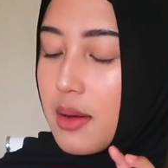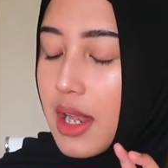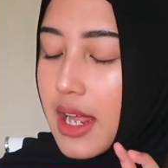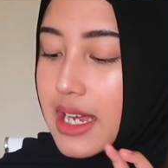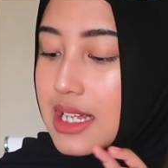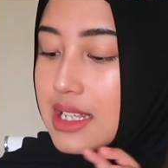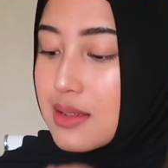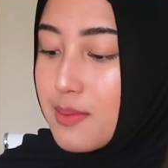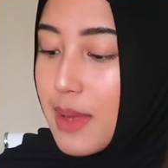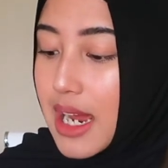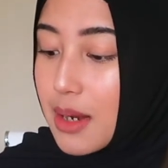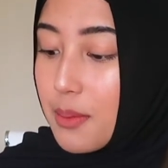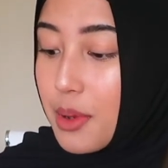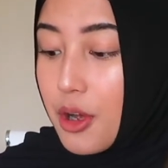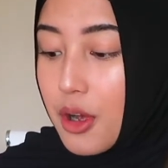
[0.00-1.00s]
like its
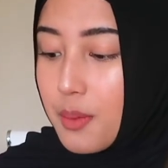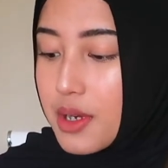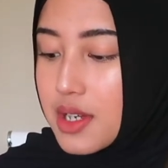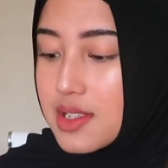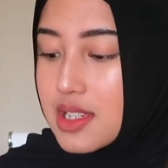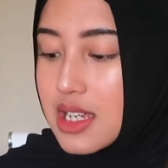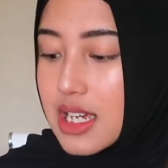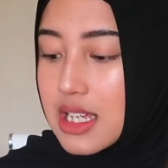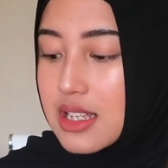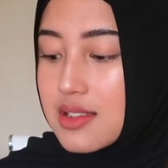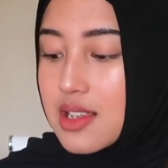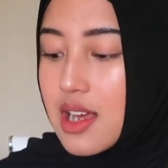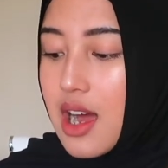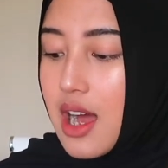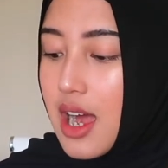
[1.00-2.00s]
main purpose
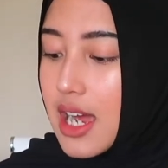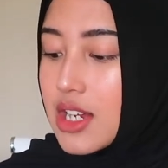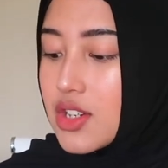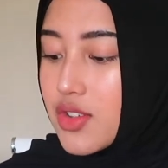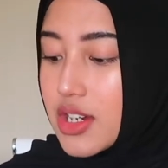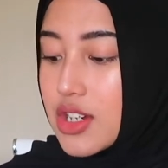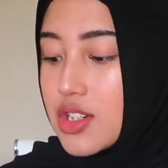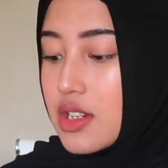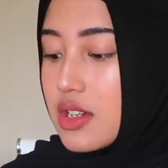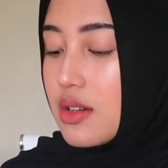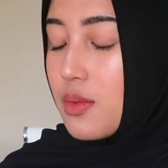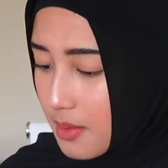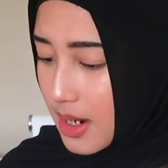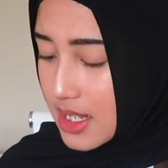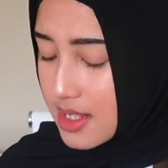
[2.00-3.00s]
is
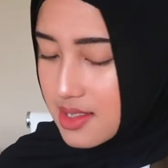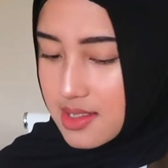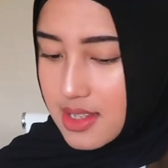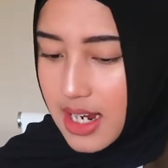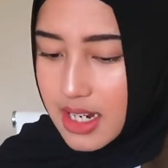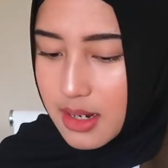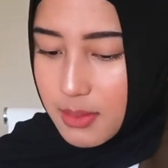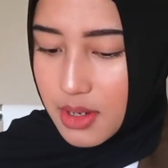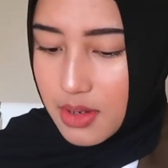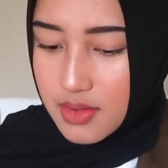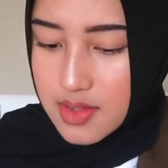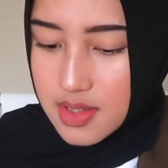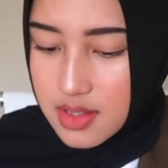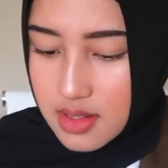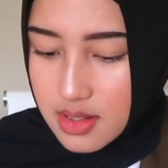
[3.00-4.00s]
hydration. Wait, this is 80
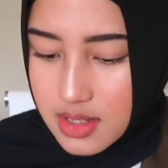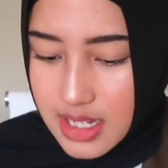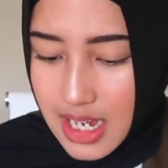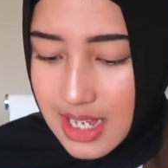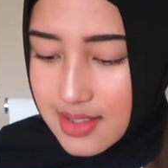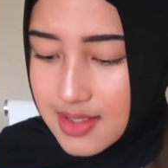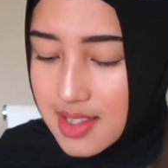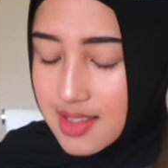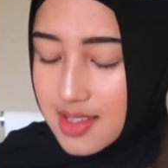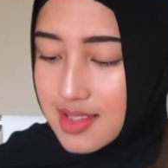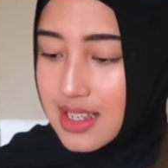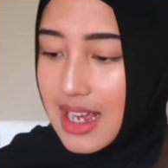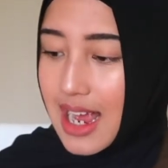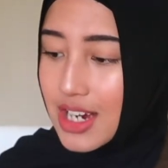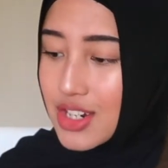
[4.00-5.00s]
mils. Yes, this
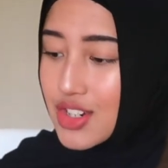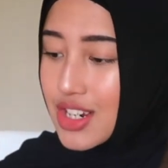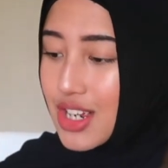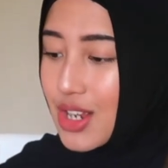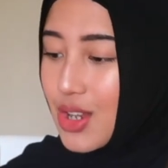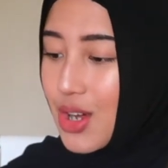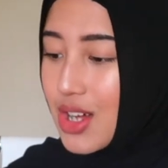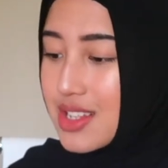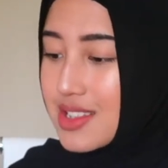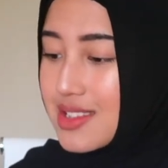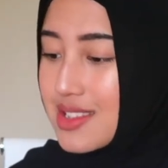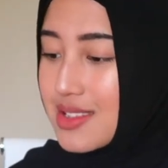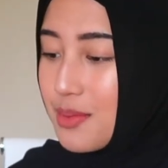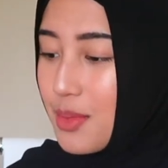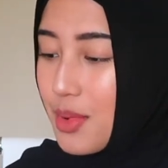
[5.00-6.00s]
is actually a lot. This
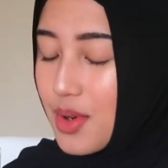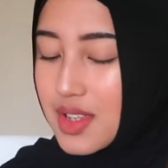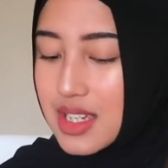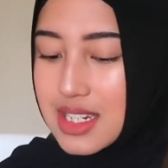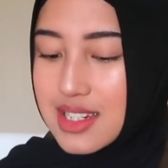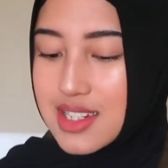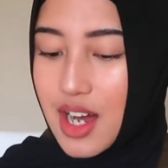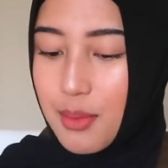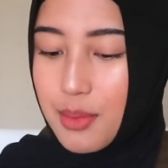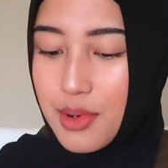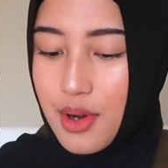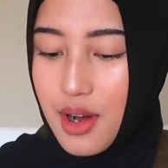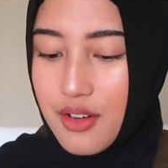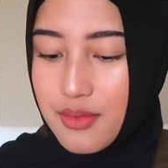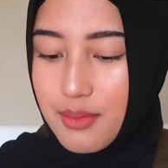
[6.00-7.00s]
is more than
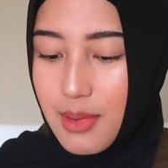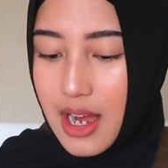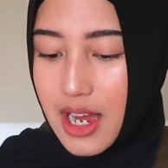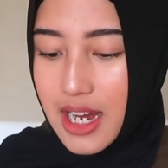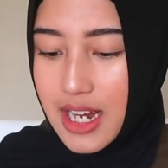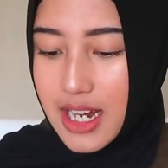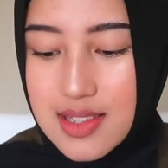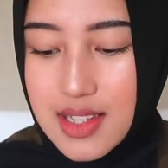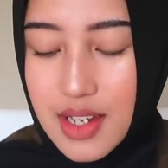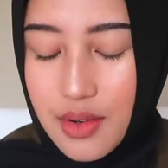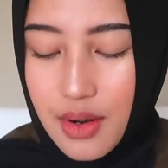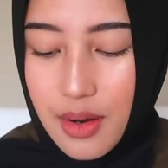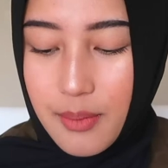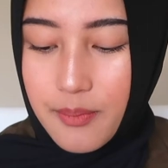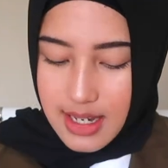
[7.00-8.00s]
double of my
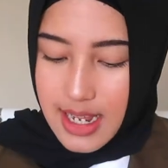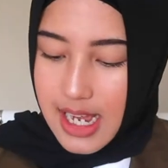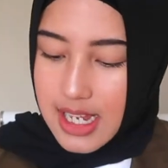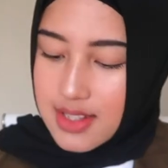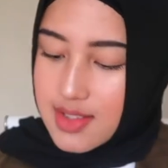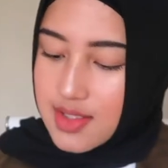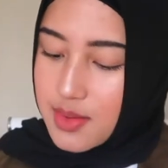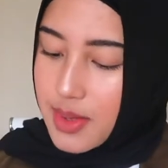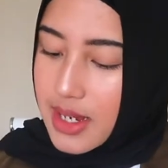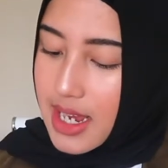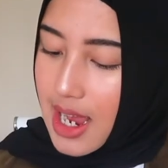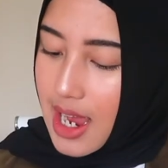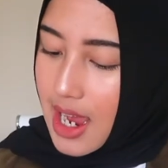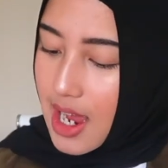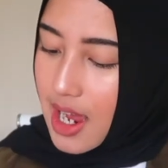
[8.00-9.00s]
serum. Next, we
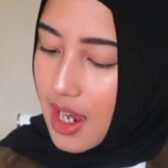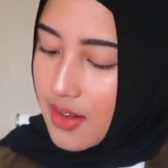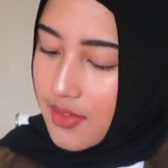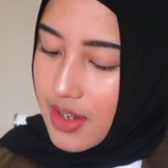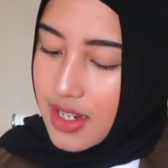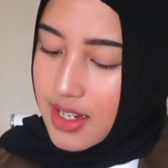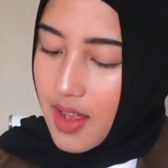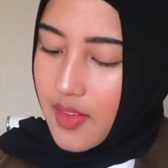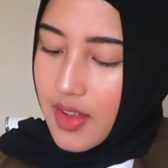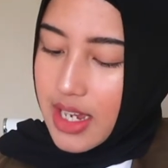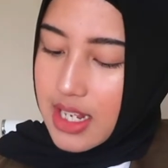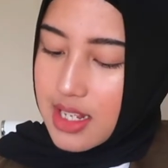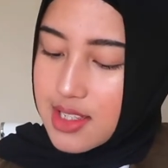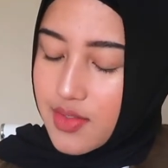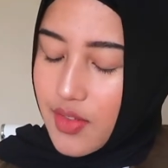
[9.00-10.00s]
have another
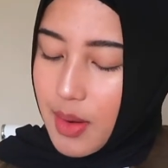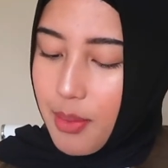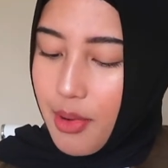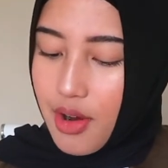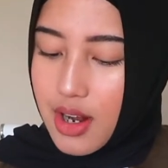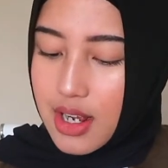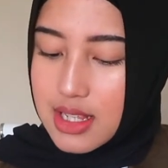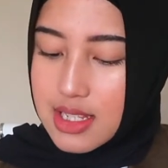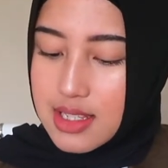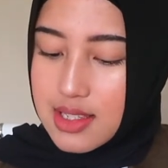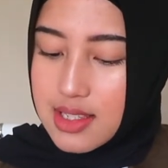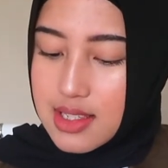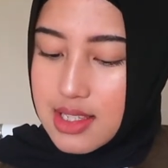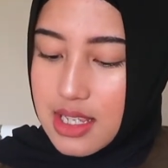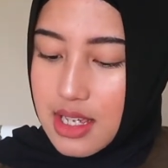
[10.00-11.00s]
Innisfree product. This
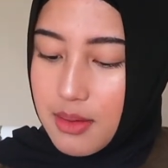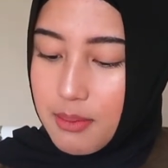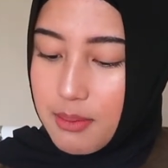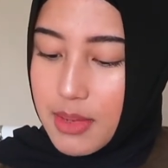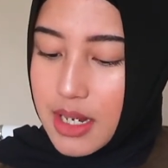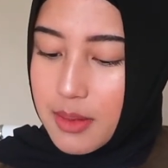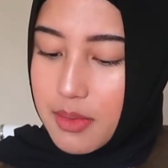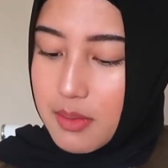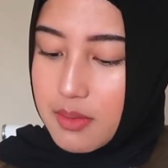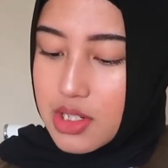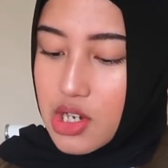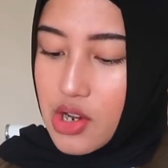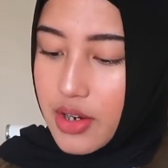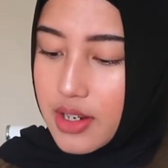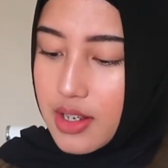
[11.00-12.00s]
is the minimum
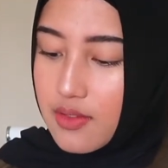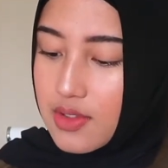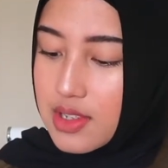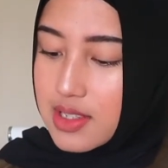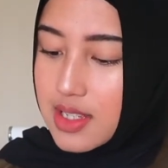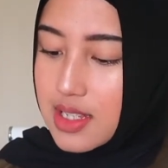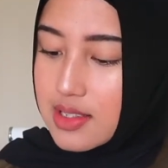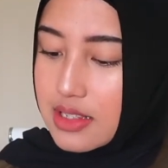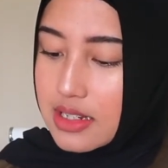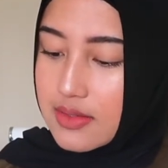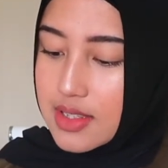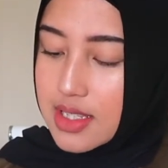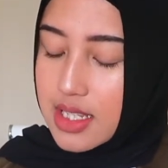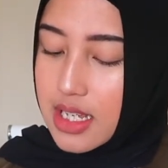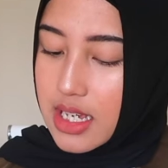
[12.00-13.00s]
toner for
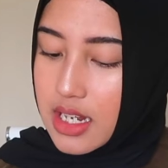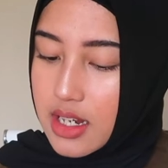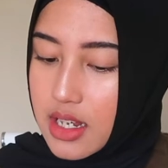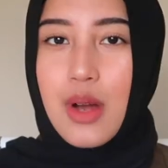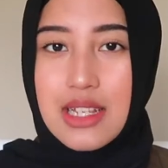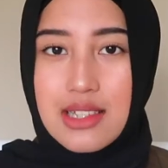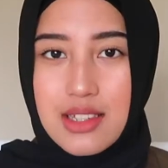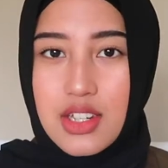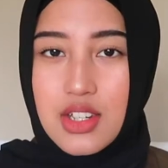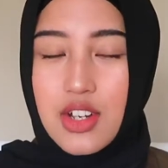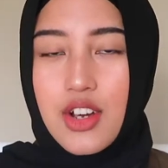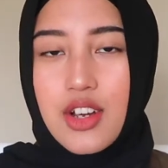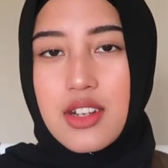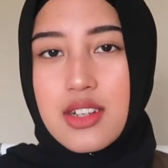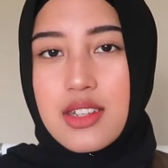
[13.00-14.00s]
sensitive skin. Western
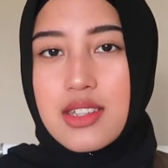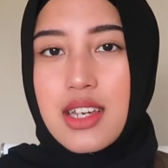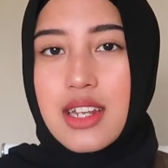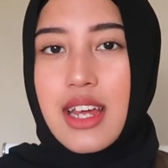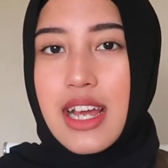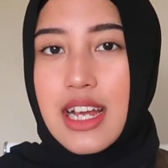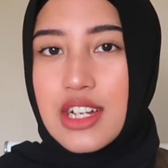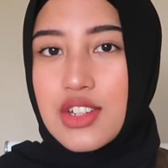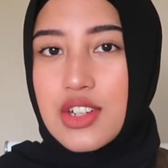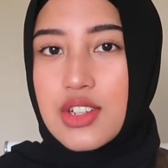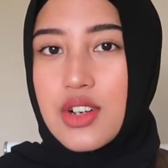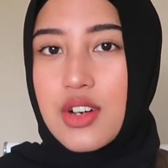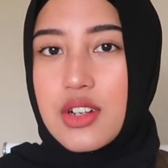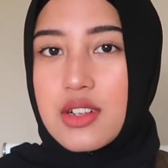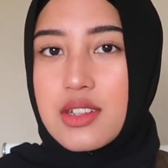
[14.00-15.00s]
toners and Asian
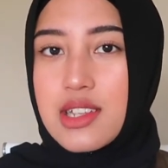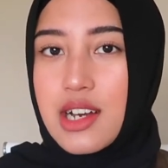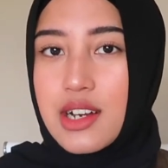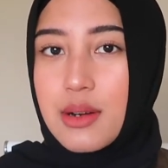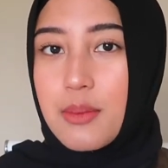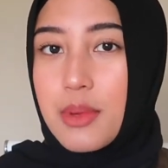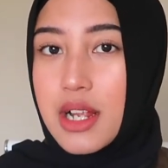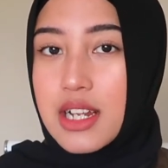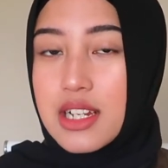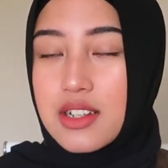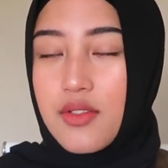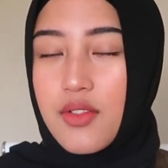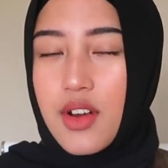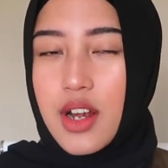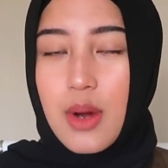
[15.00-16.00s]
toners are completely
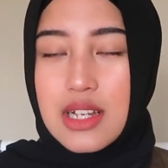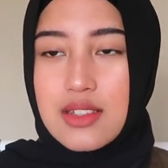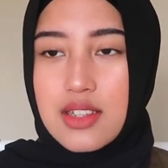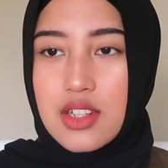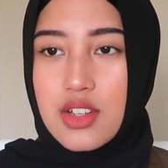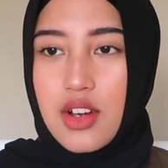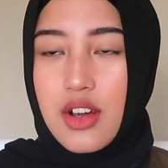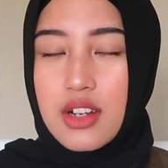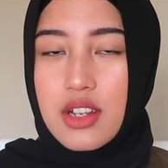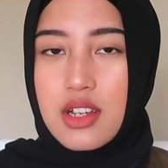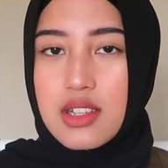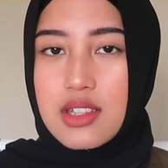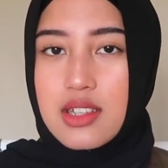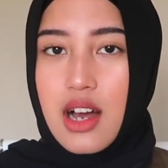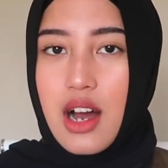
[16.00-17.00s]
different. Western
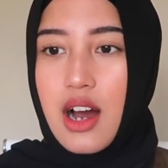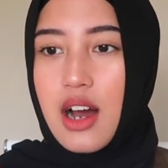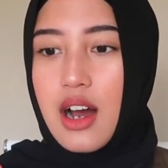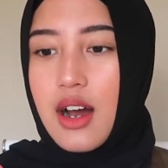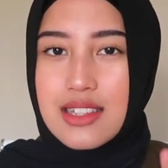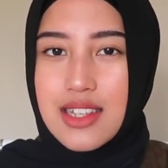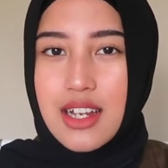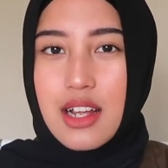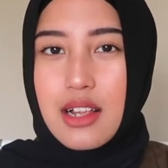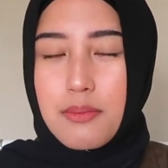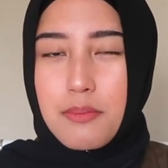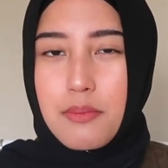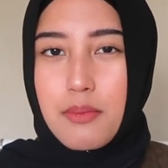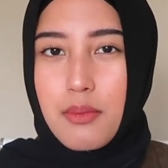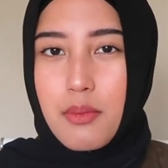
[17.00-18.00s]
toners are, it's like a
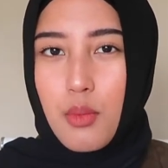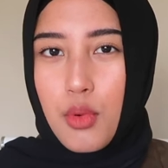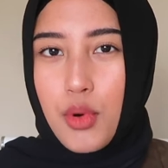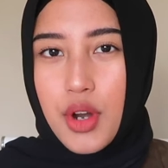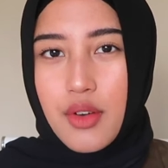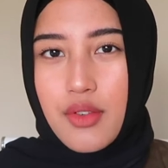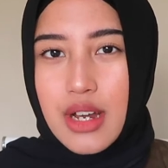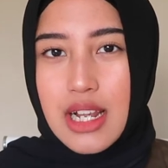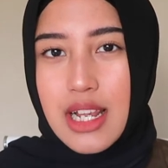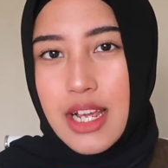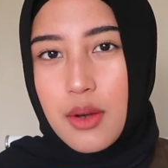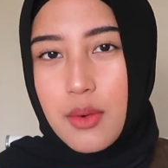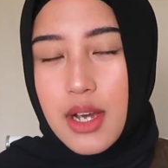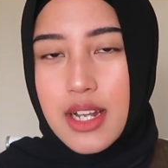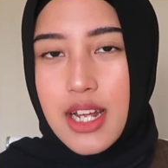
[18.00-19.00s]
watery
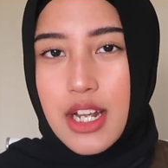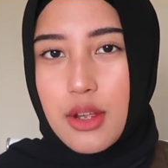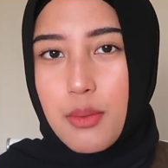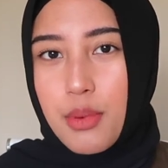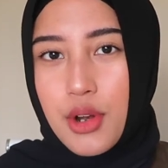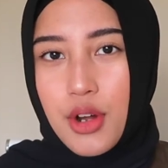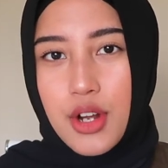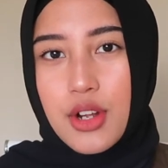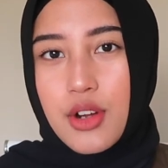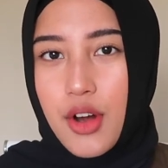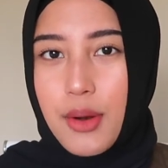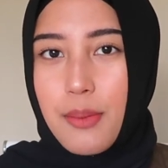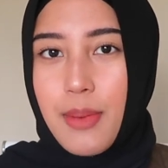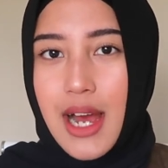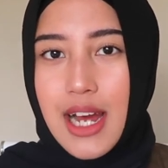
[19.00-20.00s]
liquid, and you put it on a
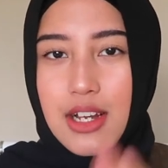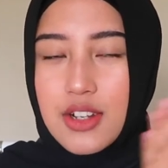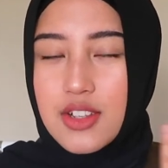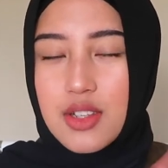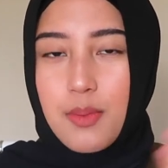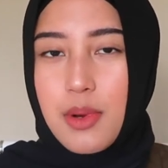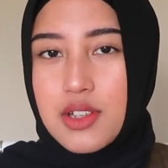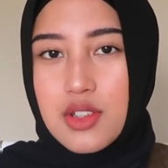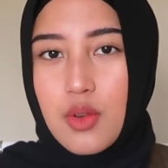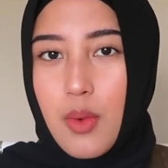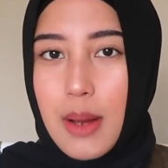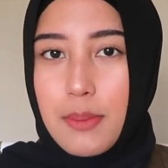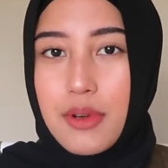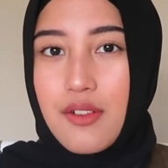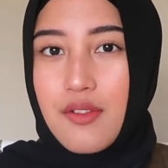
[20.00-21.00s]
cotton pad and you're supposed to
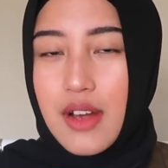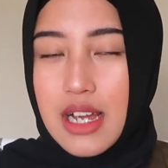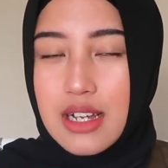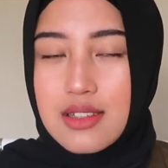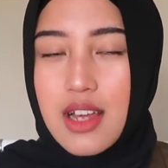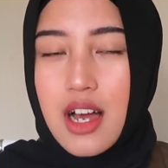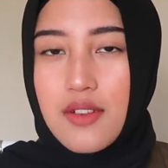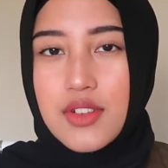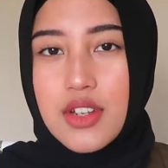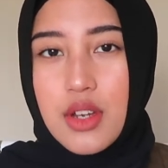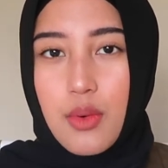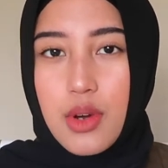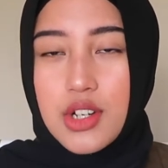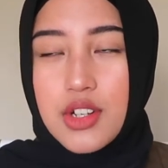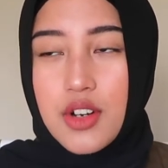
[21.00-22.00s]
wipe your face after
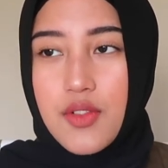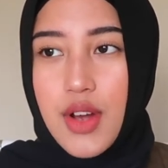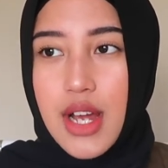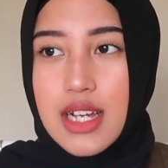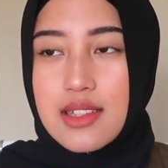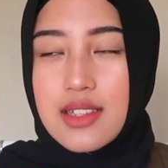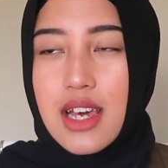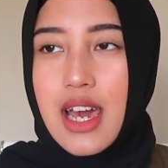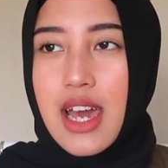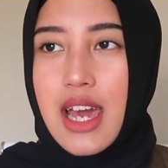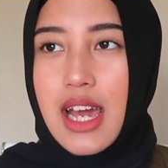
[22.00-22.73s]
you wash your face.